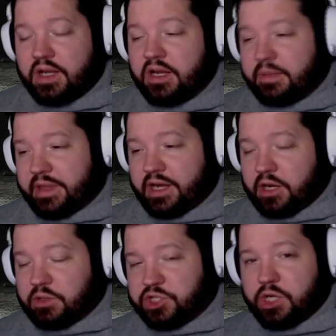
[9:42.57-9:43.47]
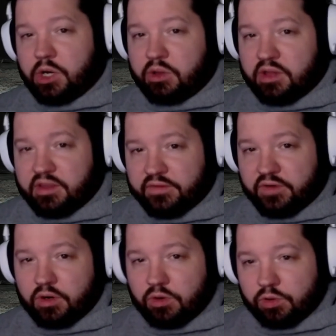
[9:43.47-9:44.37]
But that goes to show you that the
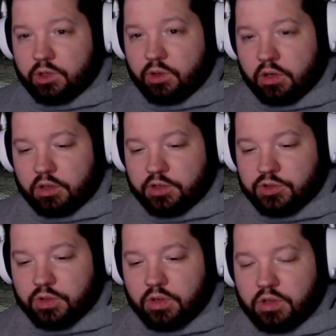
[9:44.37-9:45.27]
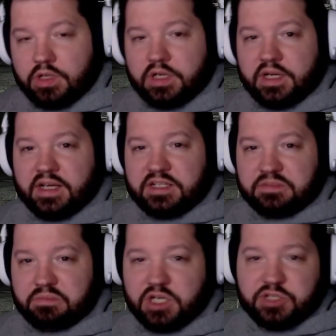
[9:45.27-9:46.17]
vertical recoil control is
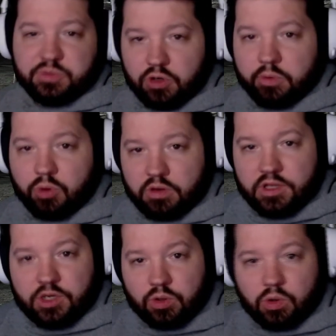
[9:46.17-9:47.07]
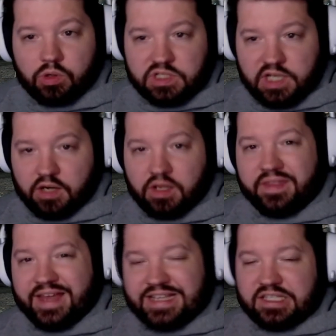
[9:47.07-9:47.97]
much more important than your horizontal.
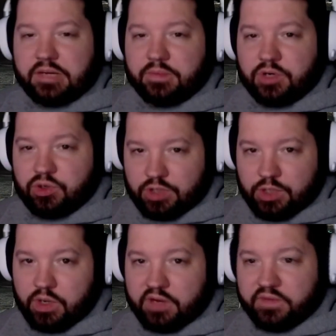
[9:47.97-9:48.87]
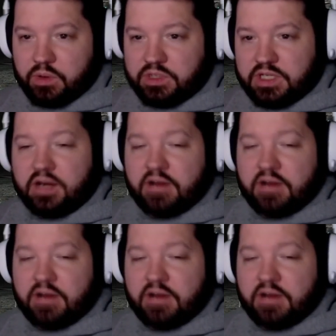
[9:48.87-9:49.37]
That's the number you really want to focus on.